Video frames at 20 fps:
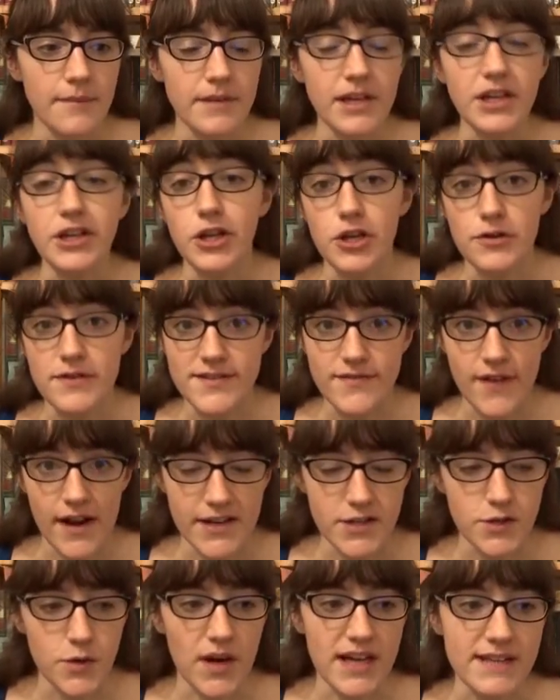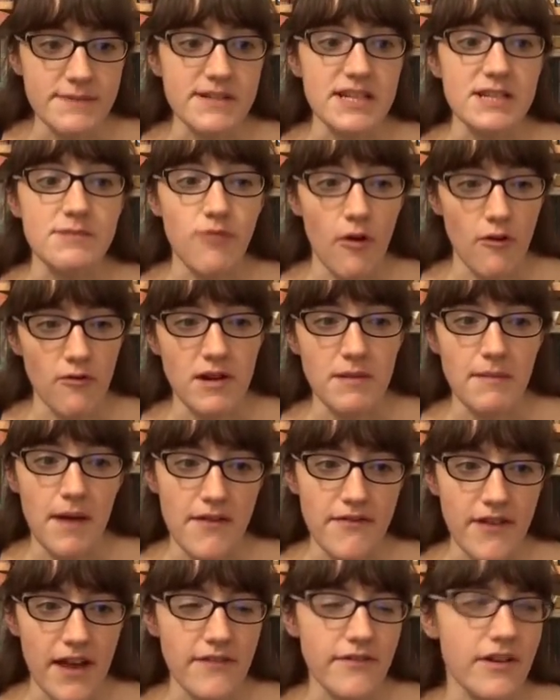He Knew He Was Right twice, which is probably my
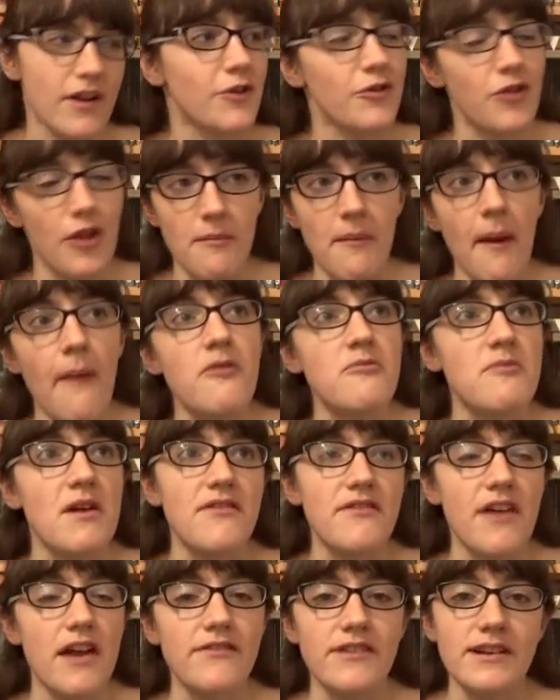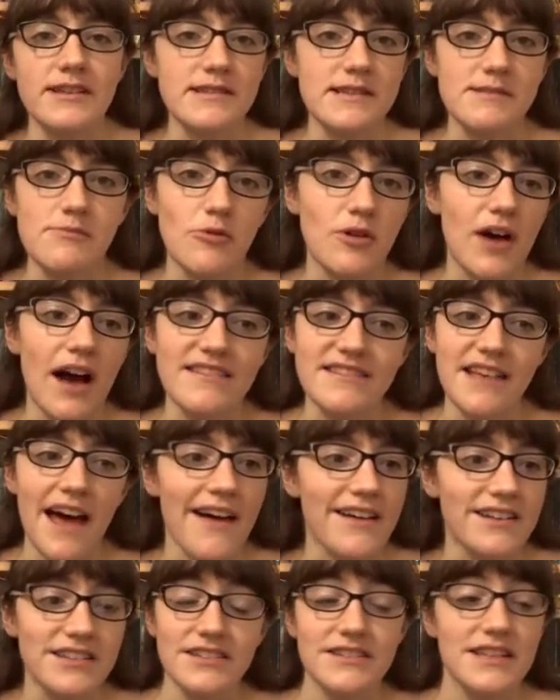favourite, although maybe my favourite is The Small House at
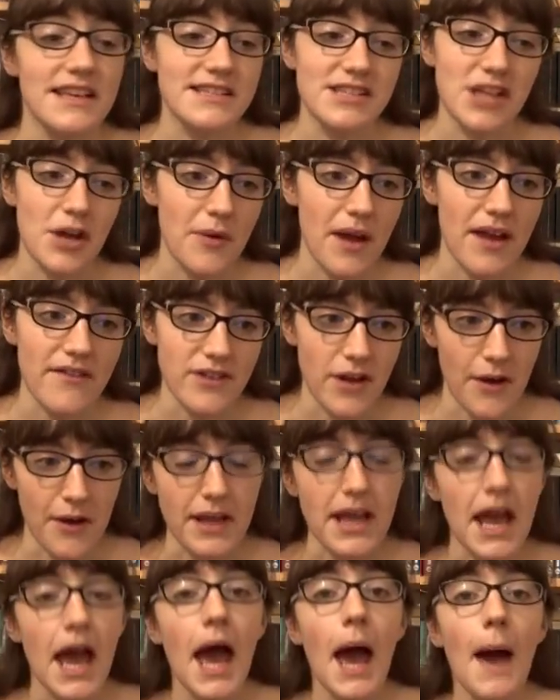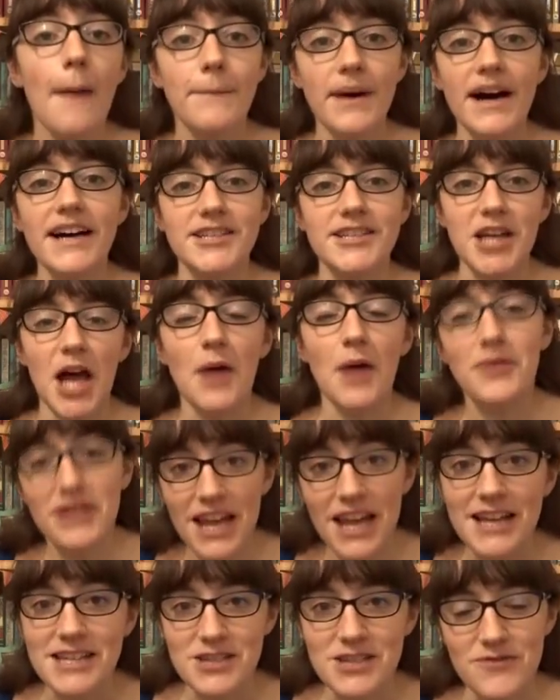Allington, there's no way of knowing. But I would
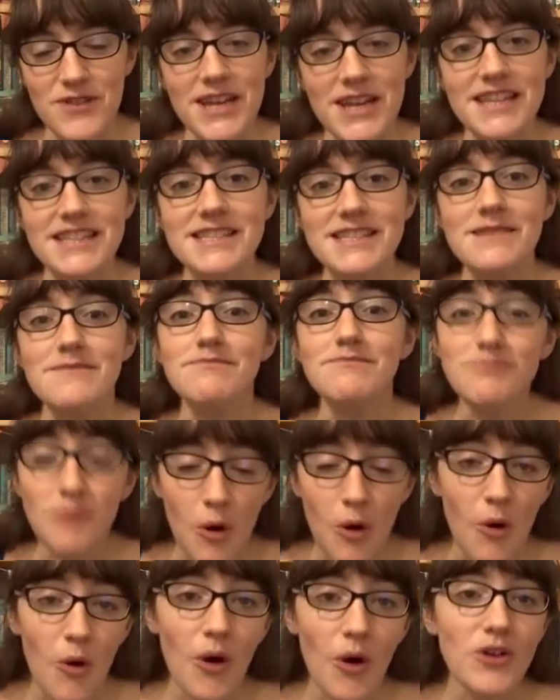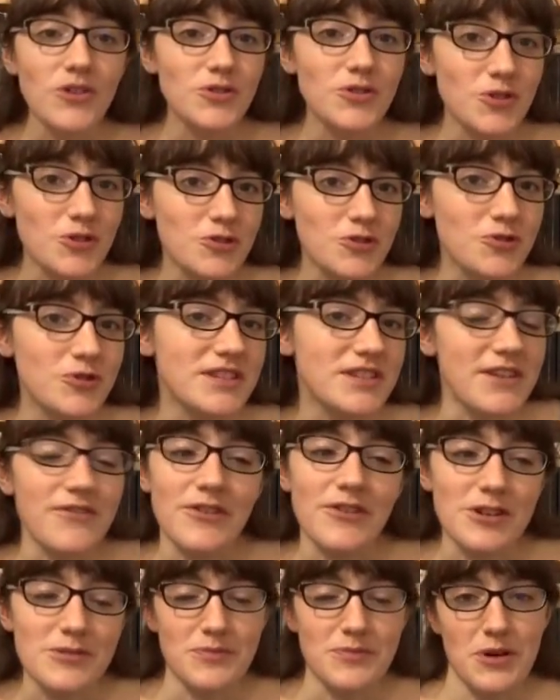like to read some more new,
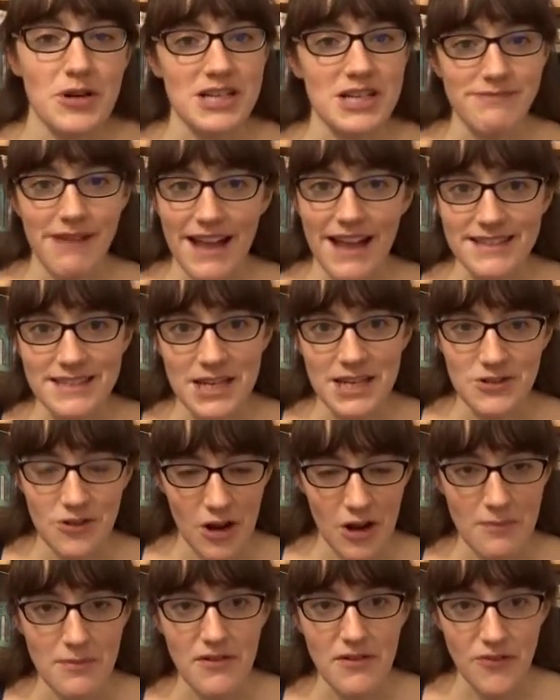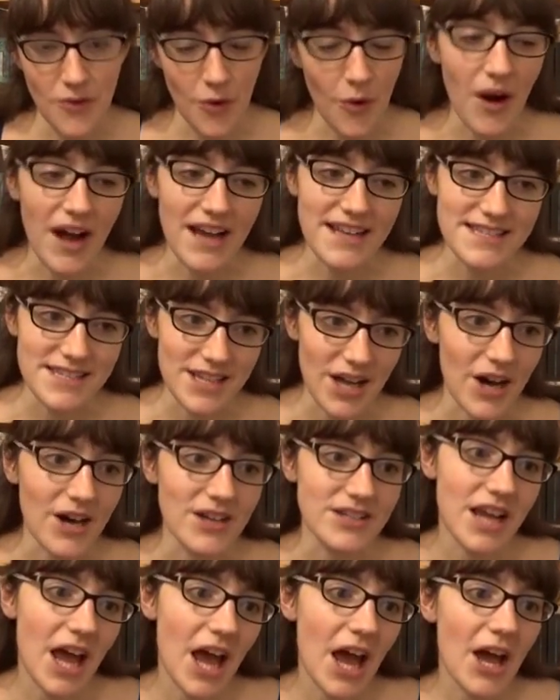different books by Anthony Trollope before I
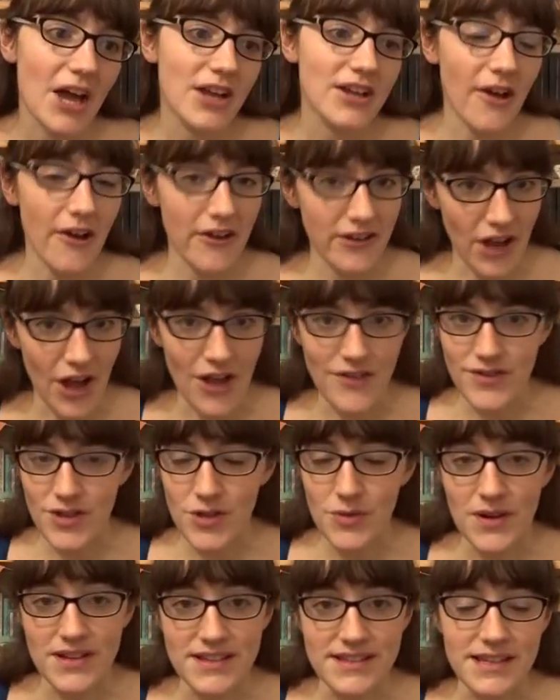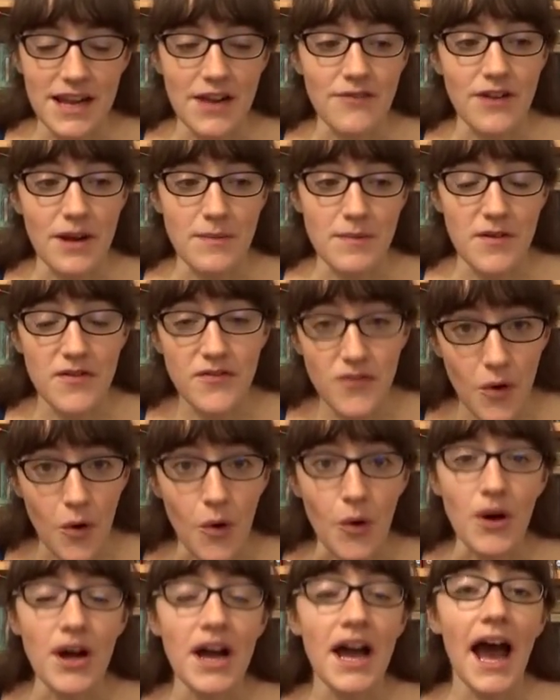start going over the ones that I've read
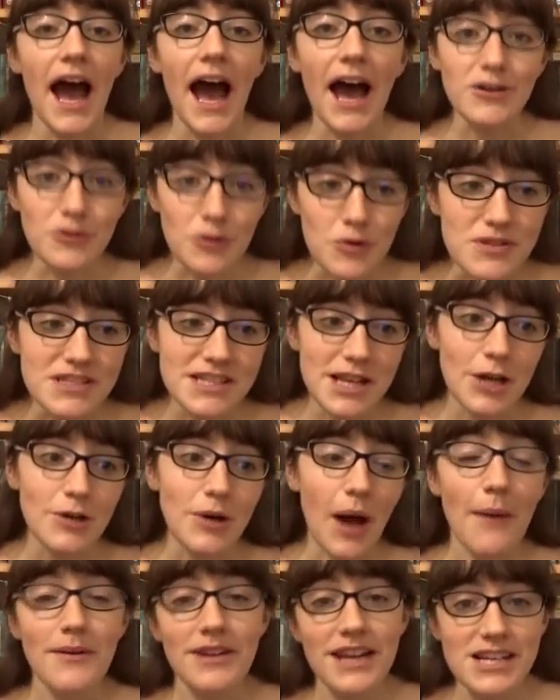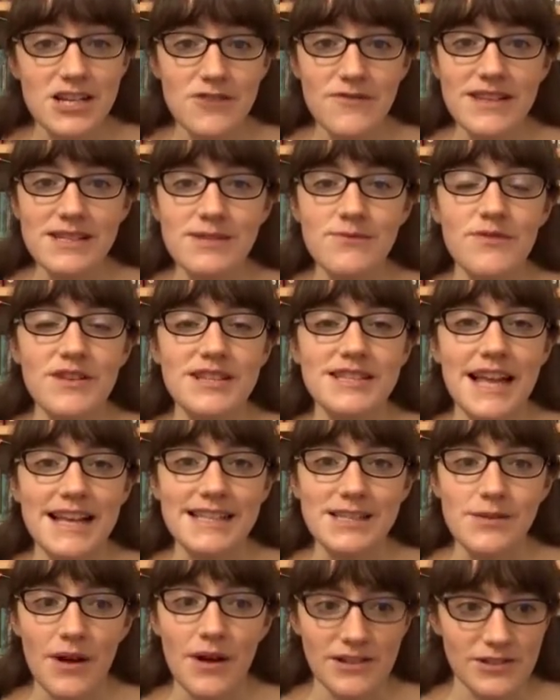before. And also, I would like to read some of his
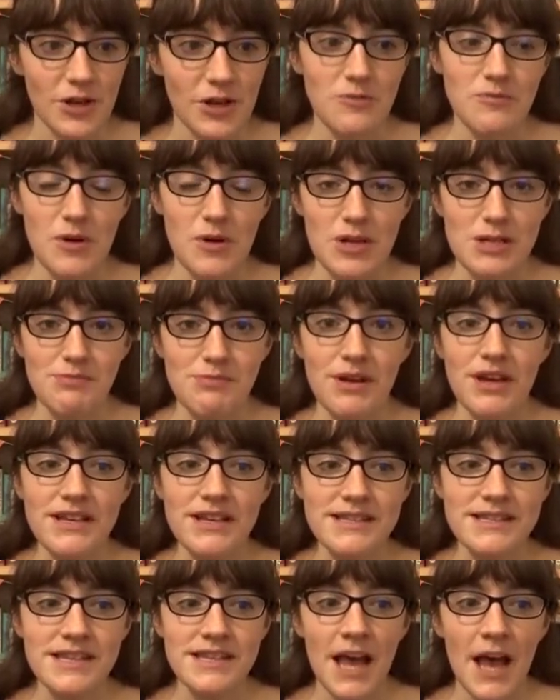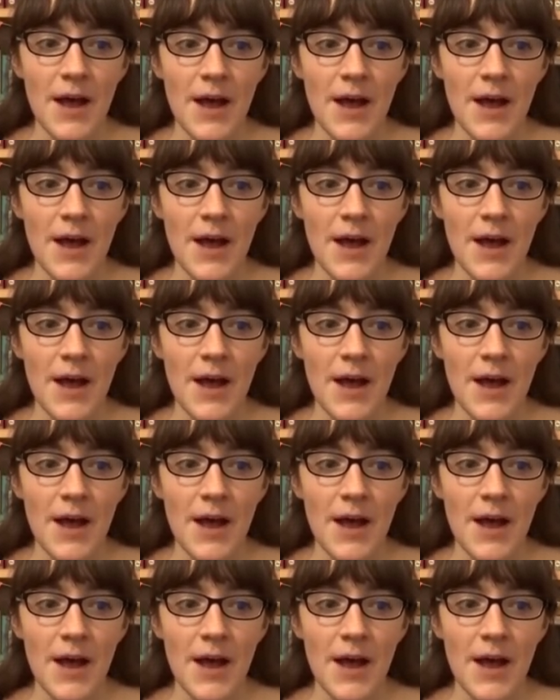lesser well-known books because